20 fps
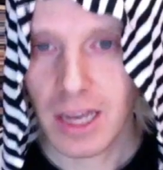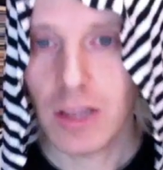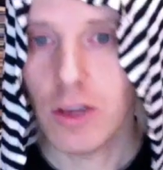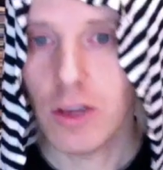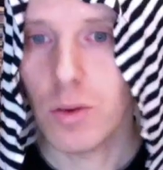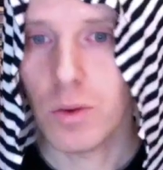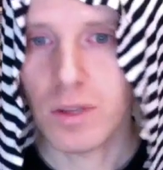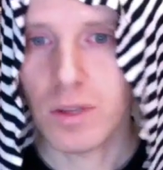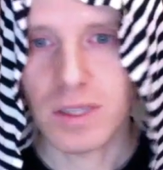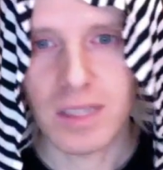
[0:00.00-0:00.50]
You
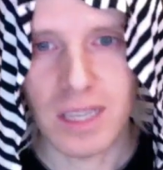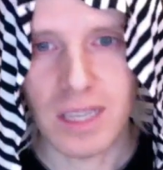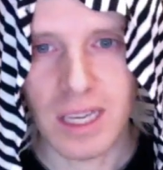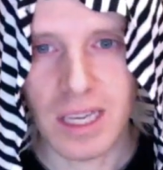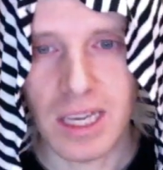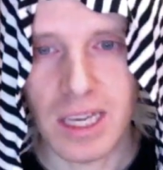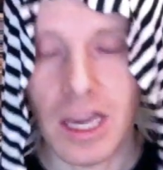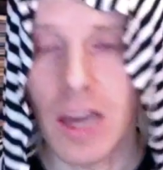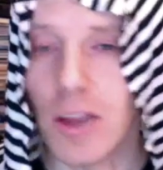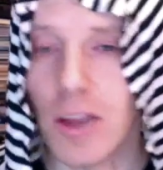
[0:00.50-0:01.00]
will
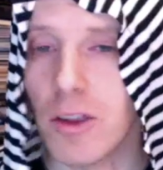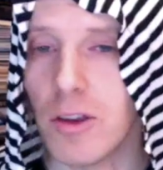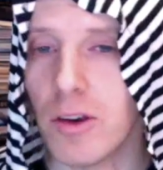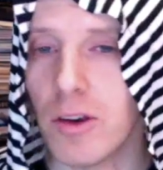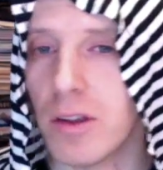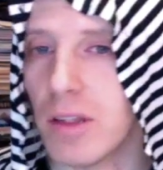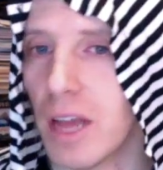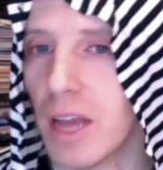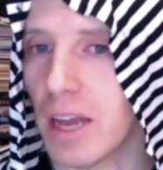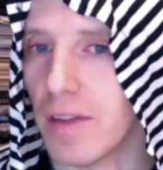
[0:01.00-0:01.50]
see your
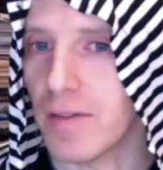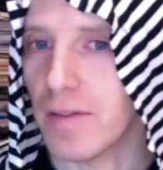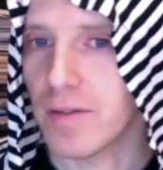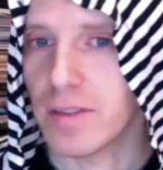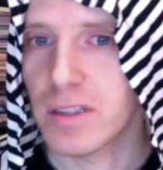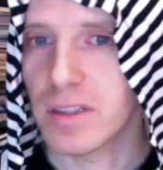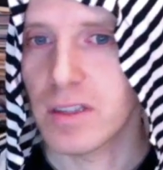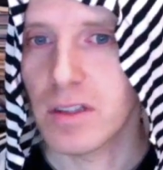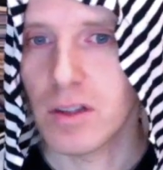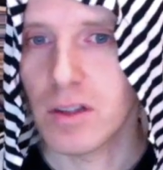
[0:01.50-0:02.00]
life
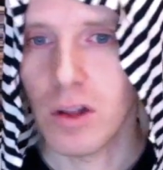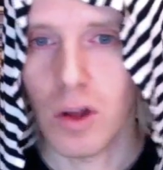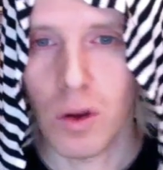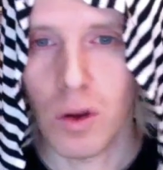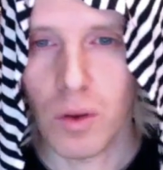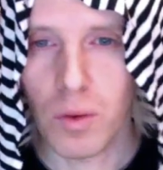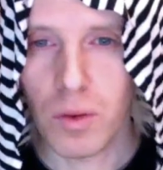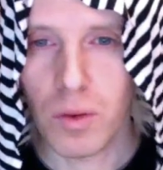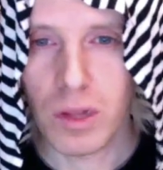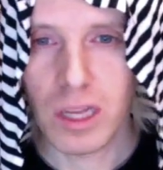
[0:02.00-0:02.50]

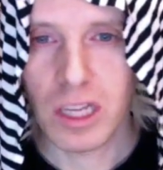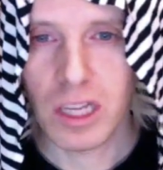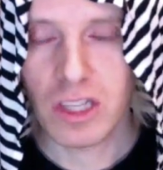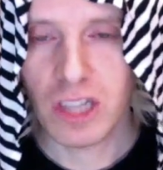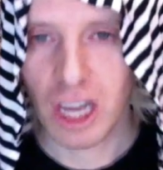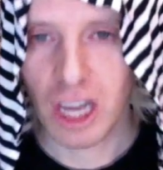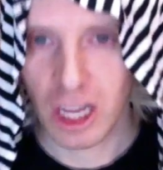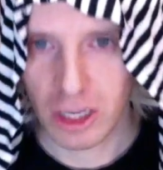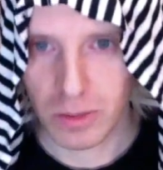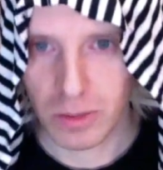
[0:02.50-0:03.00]
slowly
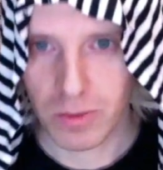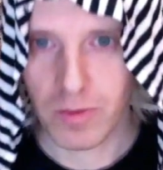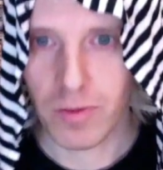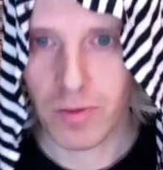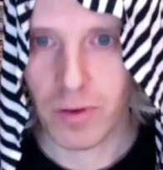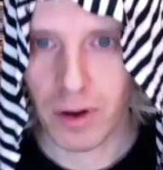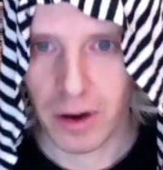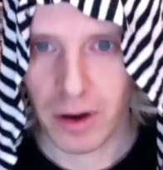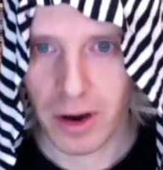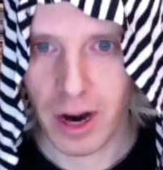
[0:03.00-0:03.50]
change
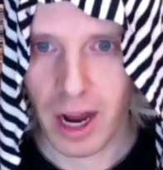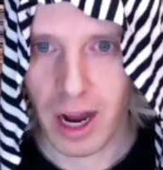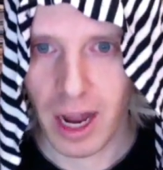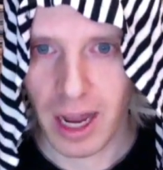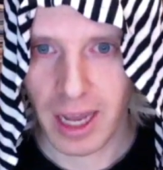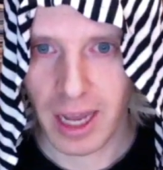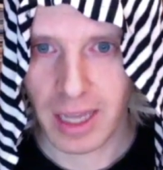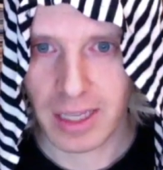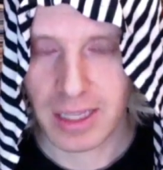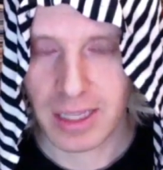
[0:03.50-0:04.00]
before your
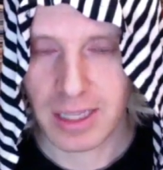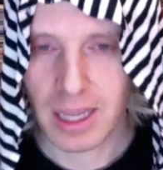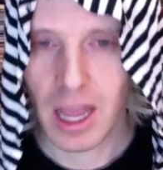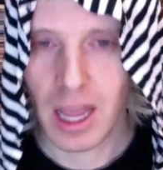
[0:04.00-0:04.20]
eyes,